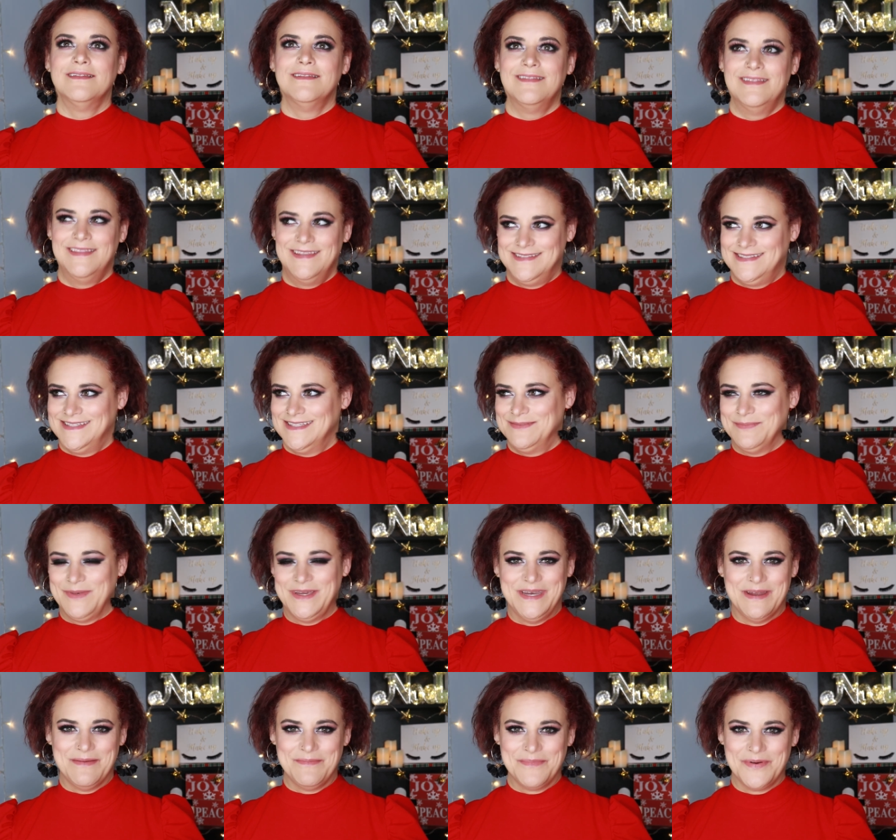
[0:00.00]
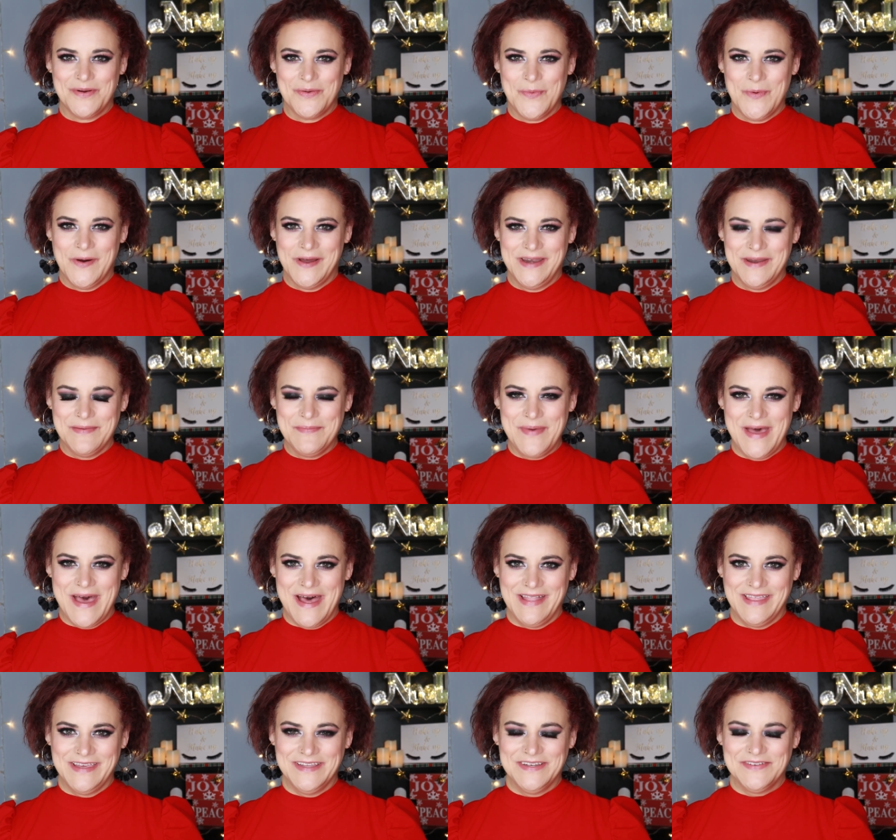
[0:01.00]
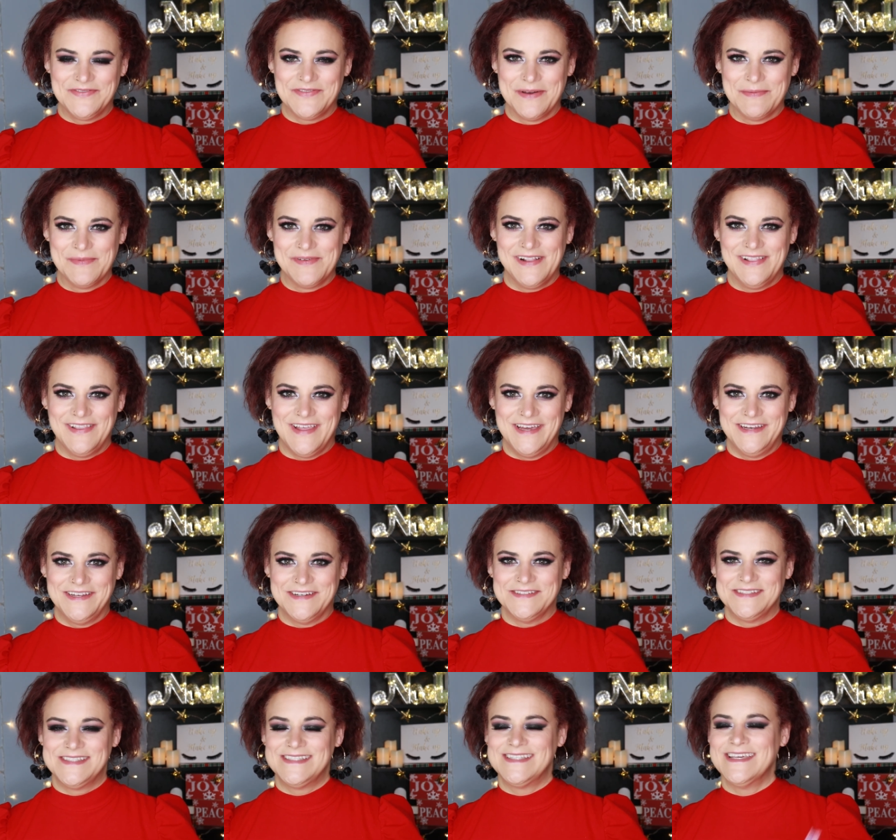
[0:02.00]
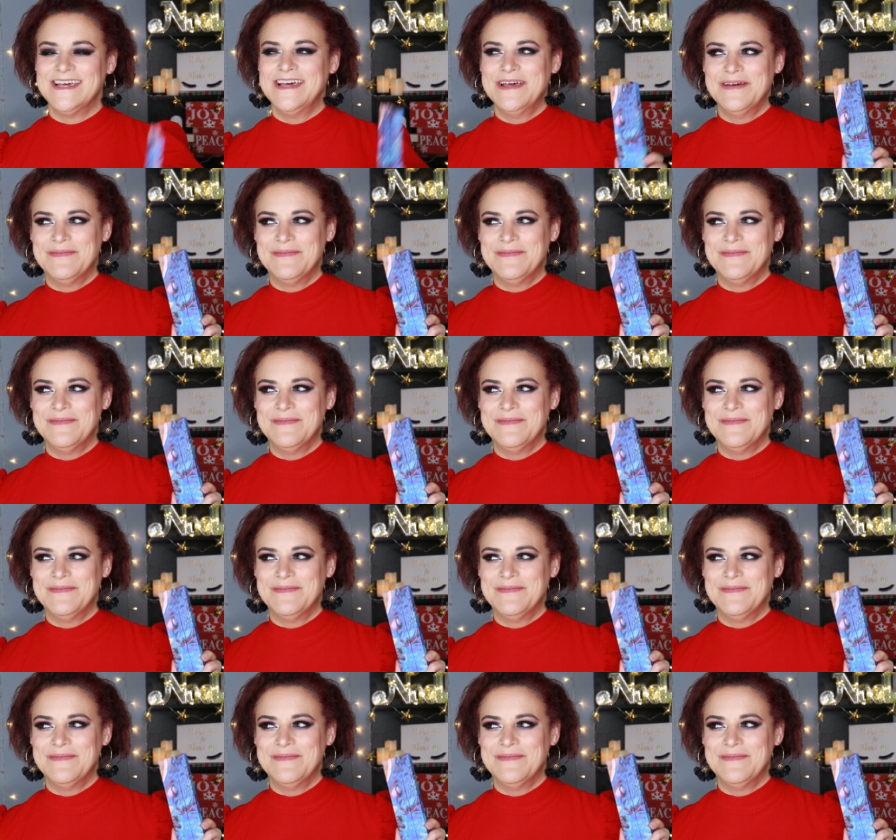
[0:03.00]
this is my number one palette from Kaleidos.